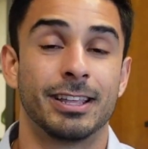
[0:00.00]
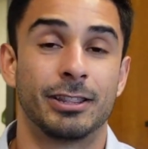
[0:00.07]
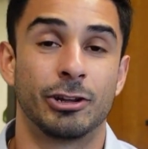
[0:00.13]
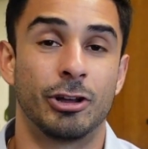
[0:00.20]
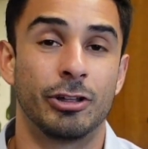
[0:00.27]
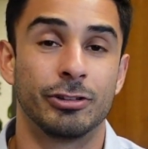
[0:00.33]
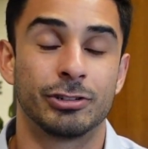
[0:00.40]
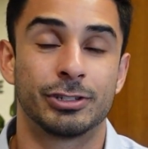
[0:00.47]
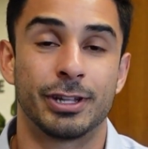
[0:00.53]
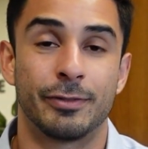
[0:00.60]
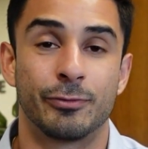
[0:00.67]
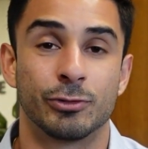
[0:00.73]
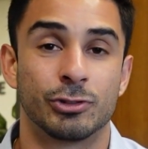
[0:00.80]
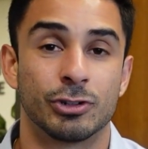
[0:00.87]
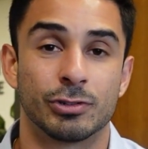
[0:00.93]
The other stuff
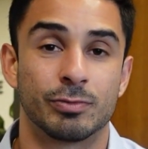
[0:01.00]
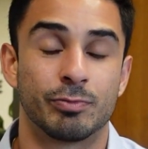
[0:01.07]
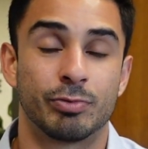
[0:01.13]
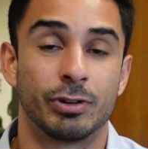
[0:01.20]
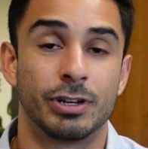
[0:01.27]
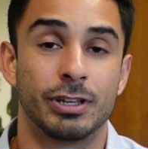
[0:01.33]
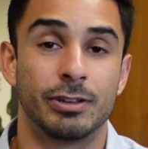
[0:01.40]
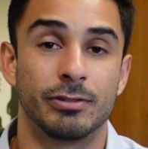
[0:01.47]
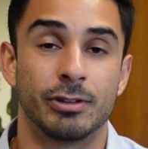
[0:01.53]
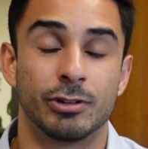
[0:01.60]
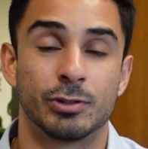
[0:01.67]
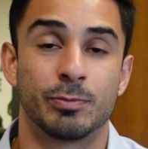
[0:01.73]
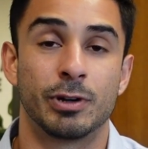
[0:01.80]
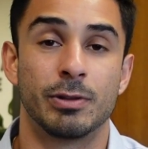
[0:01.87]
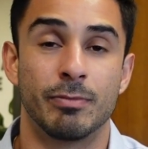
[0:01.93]
was just
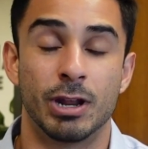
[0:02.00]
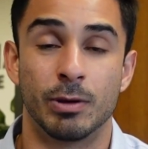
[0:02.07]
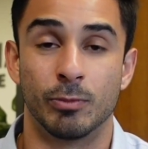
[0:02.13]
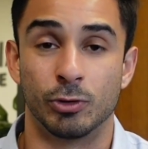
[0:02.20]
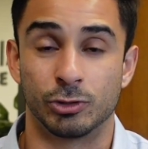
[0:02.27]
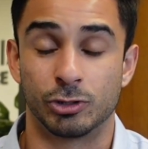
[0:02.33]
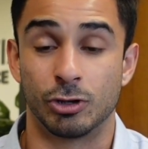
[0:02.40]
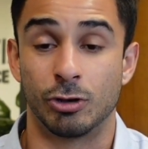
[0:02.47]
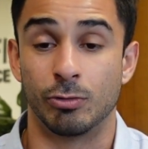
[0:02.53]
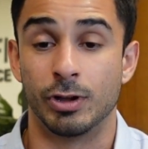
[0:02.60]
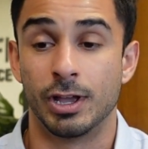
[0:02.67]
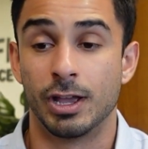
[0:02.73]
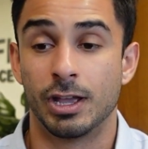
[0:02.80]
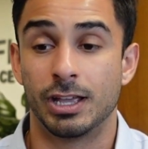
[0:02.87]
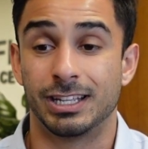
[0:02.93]
pretty minimal. So
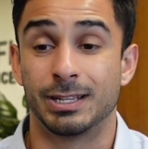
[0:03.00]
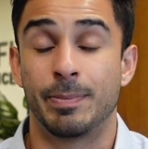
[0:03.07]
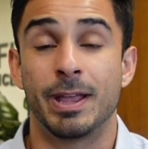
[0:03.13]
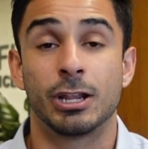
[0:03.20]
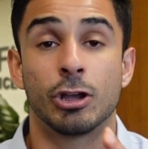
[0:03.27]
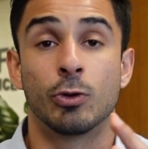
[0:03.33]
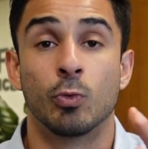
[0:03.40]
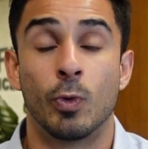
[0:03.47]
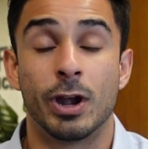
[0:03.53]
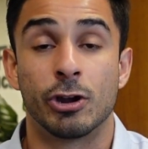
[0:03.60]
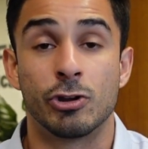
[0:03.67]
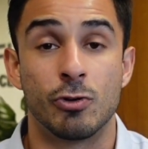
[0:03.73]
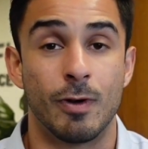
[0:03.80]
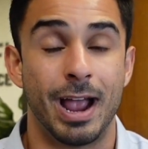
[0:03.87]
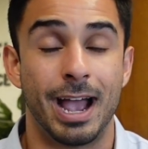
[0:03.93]
depending on where
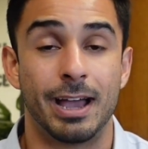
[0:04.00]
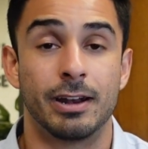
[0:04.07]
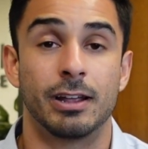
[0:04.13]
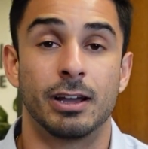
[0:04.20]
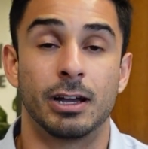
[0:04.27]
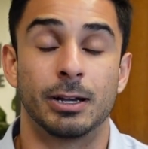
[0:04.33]
you're at,